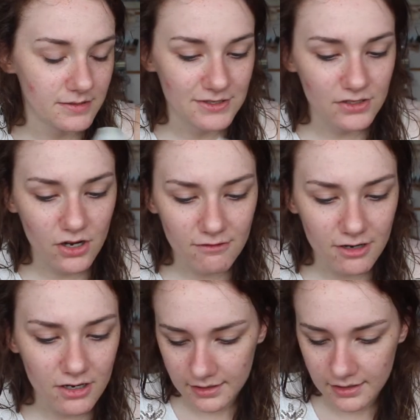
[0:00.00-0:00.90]
its
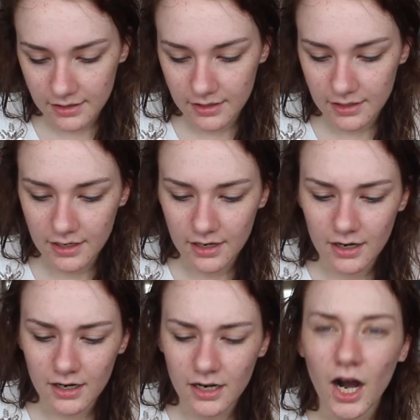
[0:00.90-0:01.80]
mascara.
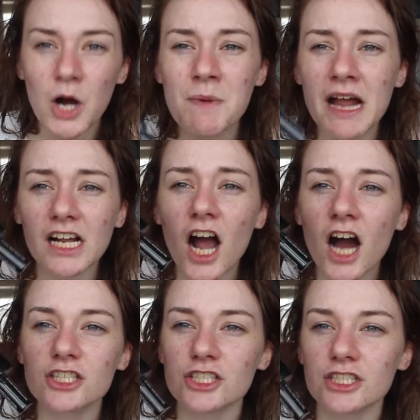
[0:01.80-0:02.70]
Oh my
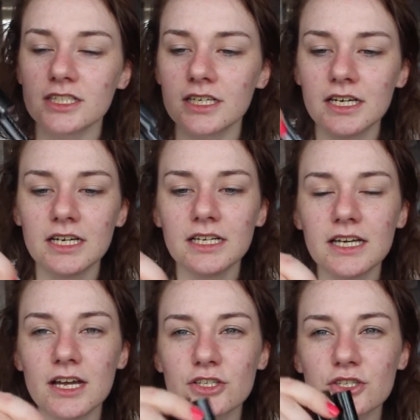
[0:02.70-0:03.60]
gosh,
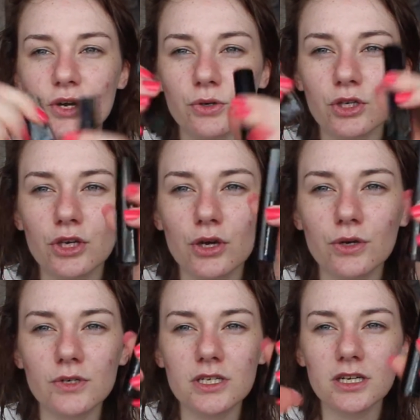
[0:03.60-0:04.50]
they are so
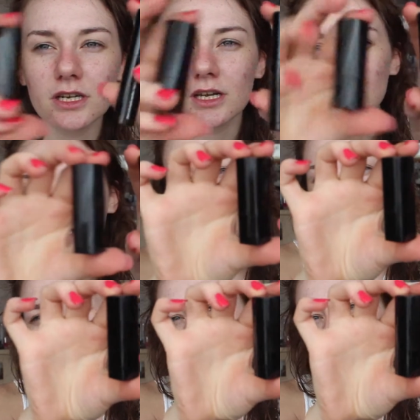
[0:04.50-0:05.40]
cute.
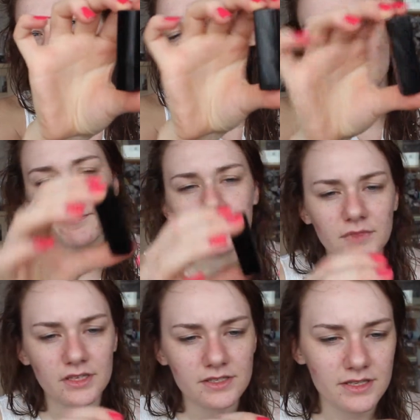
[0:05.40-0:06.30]
Look at them.
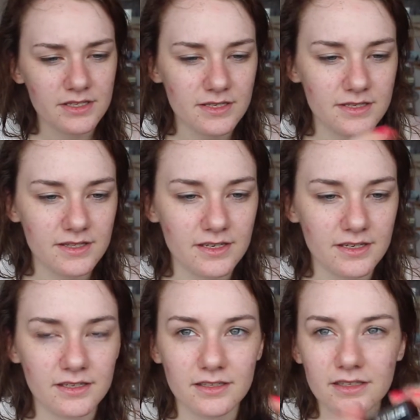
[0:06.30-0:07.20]
So this is
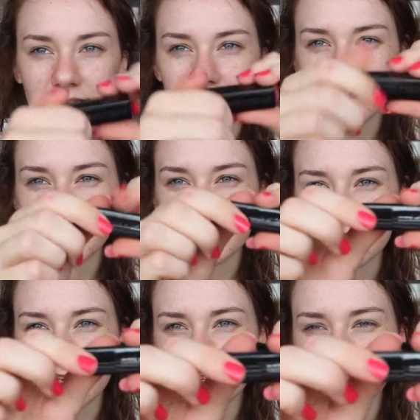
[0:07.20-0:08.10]
the
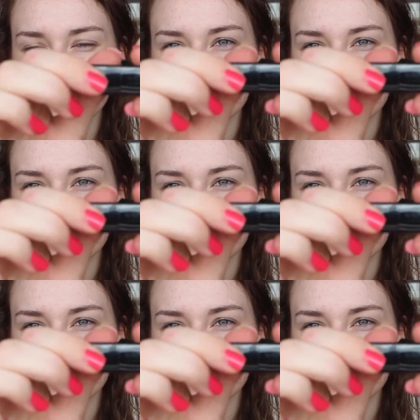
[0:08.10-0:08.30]
lipstick.